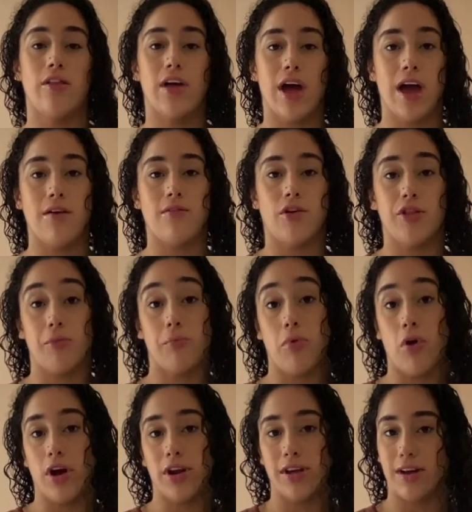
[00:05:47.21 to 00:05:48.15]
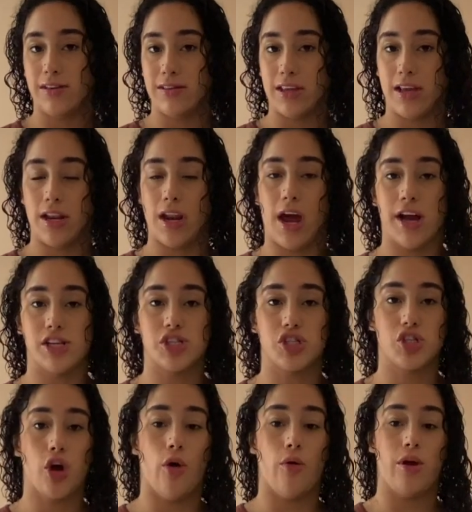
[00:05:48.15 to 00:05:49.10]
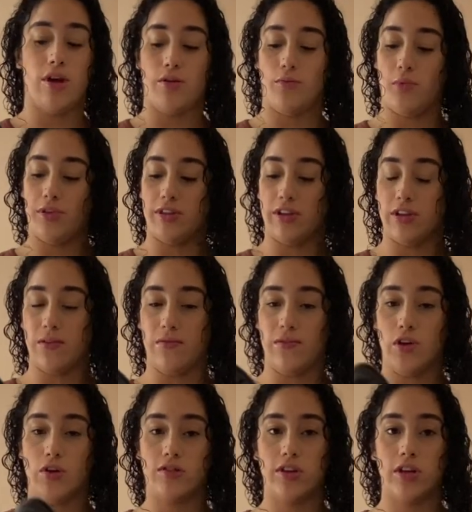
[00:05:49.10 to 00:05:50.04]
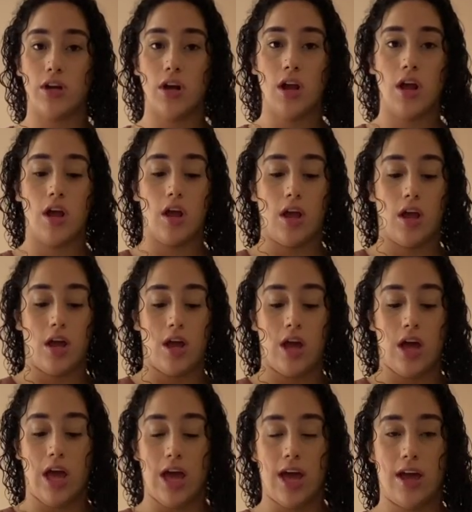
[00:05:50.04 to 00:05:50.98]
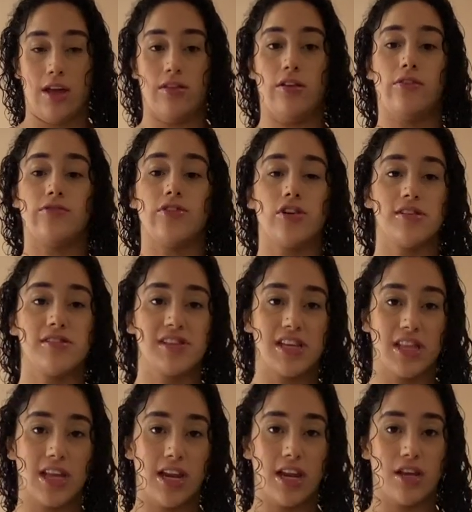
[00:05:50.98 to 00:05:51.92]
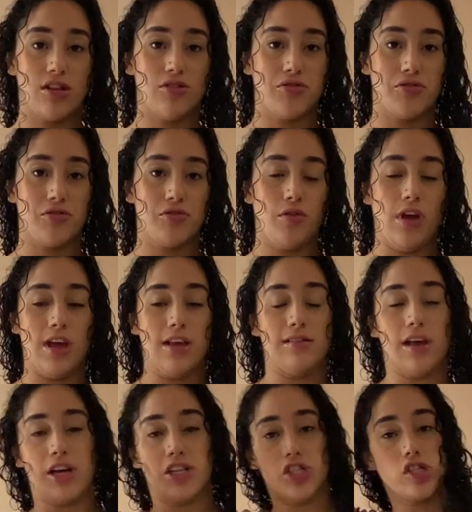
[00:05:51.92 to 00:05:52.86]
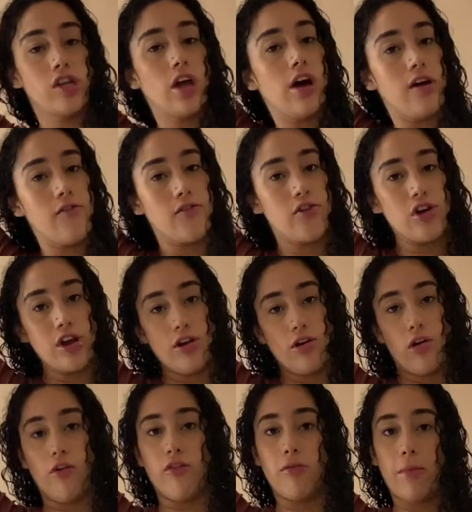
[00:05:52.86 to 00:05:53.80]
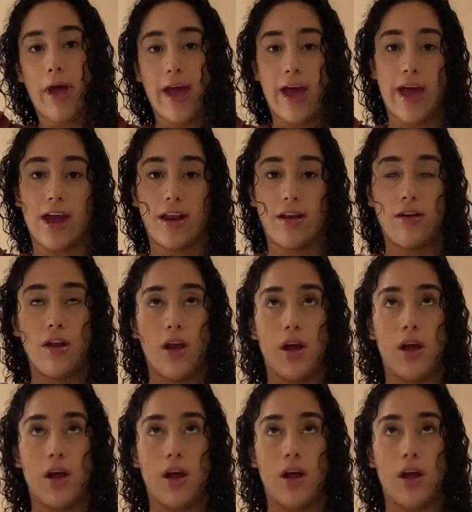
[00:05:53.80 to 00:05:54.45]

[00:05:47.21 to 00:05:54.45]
that I have all the products in, I just go in with the diffuser, and the first thing that I do is I just hover it over my head